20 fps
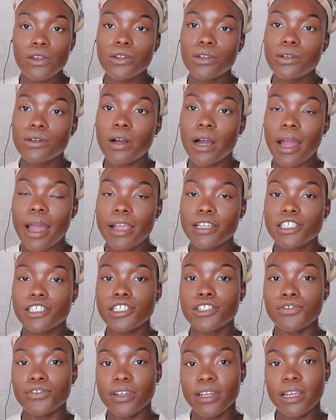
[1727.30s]
You know, I
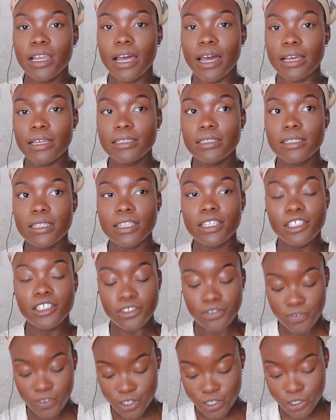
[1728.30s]
actually realized
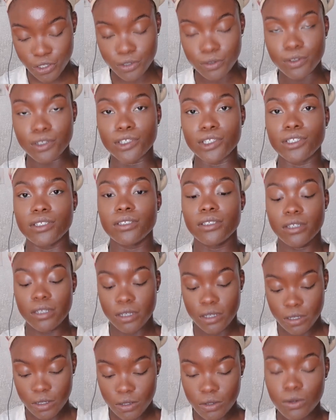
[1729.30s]
this video is
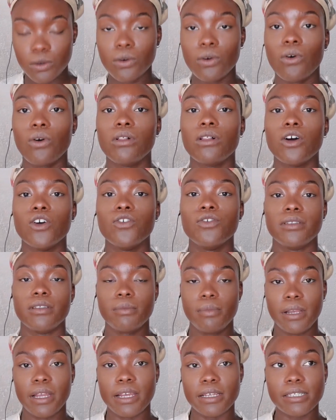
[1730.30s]
all over
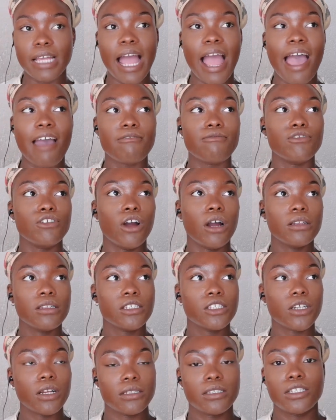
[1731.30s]
the place. I have
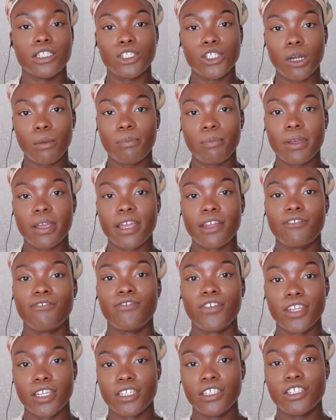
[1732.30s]
not started a topic and
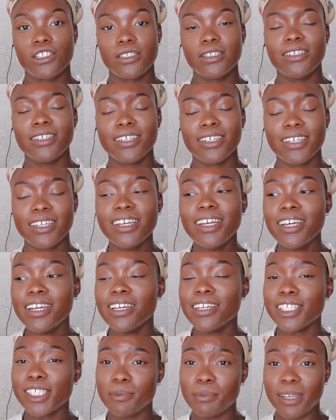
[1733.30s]
finished
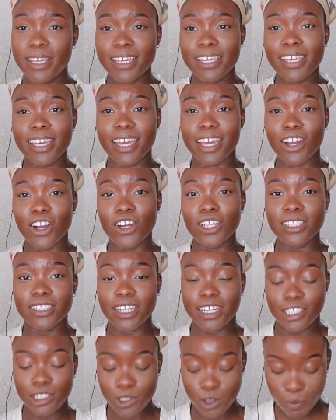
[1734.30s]
speaking on
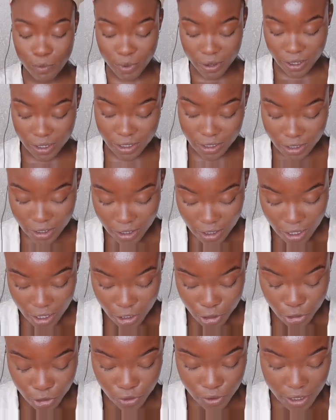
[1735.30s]
that topic.
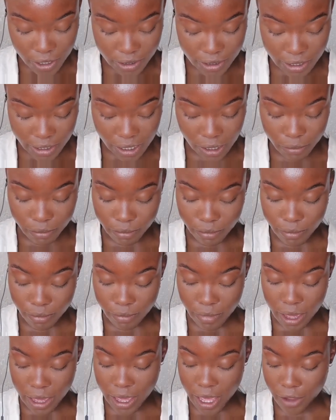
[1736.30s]
So I think I
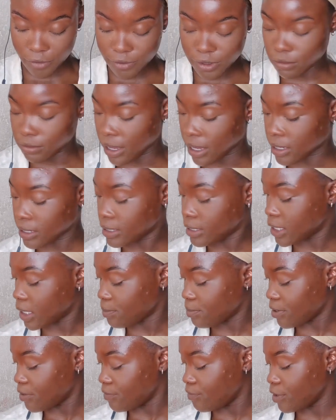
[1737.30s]
may have to make a
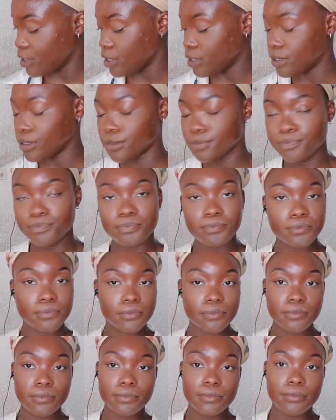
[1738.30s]
separate video
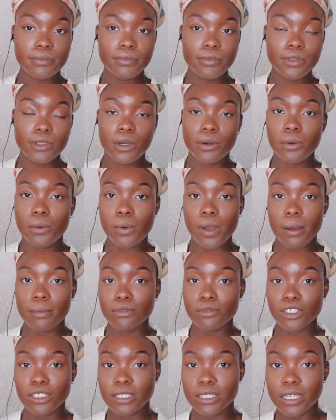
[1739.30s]
where
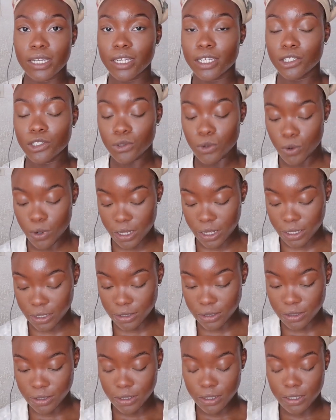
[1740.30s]
I'm just sitting and
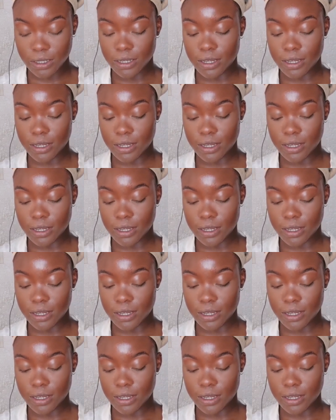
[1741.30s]
talking